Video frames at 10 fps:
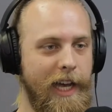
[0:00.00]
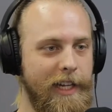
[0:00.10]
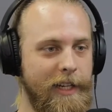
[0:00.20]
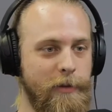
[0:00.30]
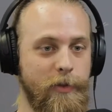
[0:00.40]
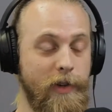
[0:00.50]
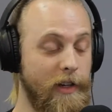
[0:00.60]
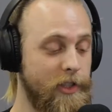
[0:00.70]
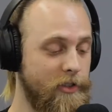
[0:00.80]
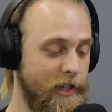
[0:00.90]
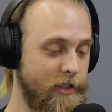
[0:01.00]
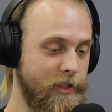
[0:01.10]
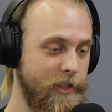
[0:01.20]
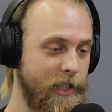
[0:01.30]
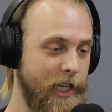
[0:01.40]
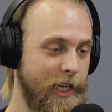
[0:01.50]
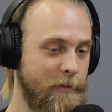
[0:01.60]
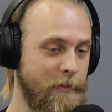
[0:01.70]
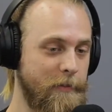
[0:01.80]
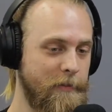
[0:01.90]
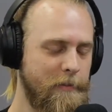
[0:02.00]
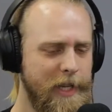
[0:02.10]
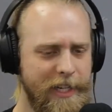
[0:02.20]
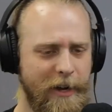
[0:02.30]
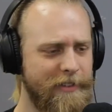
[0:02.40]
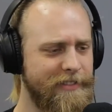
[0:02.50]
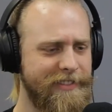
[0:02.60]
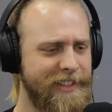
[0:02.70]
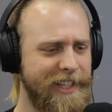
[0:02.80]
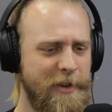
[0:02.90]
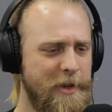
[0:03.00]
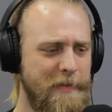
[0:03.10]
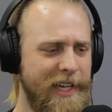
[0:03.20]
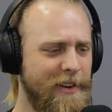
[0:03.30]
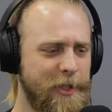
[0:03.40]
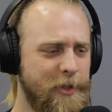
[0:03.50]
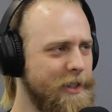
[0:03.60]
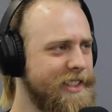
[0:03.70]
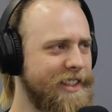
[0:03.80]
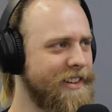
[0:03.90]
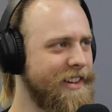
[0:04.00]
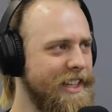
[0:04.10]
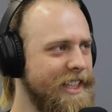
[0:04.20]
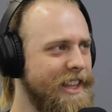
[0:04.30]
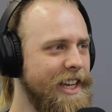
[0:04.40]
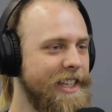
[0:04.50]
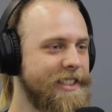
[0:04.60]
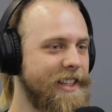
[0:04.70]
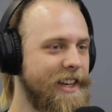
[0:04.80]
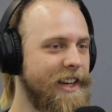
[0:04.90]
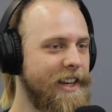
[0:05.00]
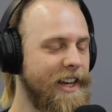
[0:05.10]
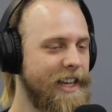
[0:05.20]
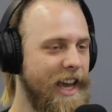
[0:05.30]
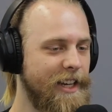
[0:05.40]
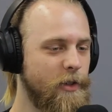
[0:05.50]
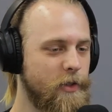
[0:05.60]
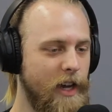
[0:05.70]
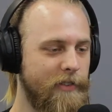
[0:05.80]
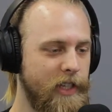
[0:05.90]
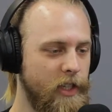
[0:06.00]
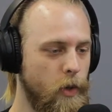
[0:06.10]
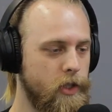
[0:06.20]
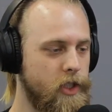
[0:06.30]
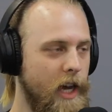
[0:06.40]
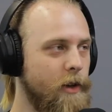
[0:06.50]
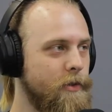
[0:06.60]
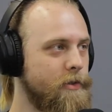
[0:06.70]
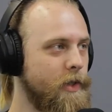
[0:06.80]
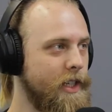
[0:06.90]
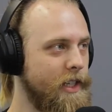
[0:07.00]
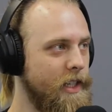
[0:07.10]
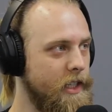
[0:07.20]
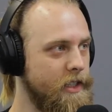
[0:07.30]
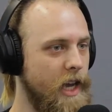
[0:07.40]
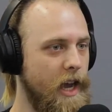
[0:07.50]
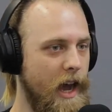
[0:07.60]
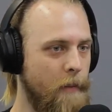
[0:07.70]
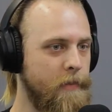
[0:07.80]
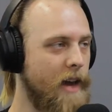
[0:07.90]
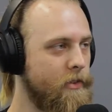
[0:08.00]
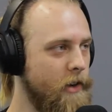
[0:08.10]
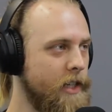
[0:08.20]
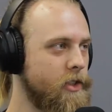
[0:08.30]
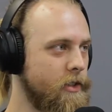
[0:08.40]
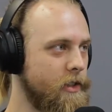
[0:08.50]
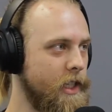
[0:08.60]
It was very strange. But, you know, you meet all sorts here. And the thing is, again, you're toughening yourself and saying, I'm not fragile.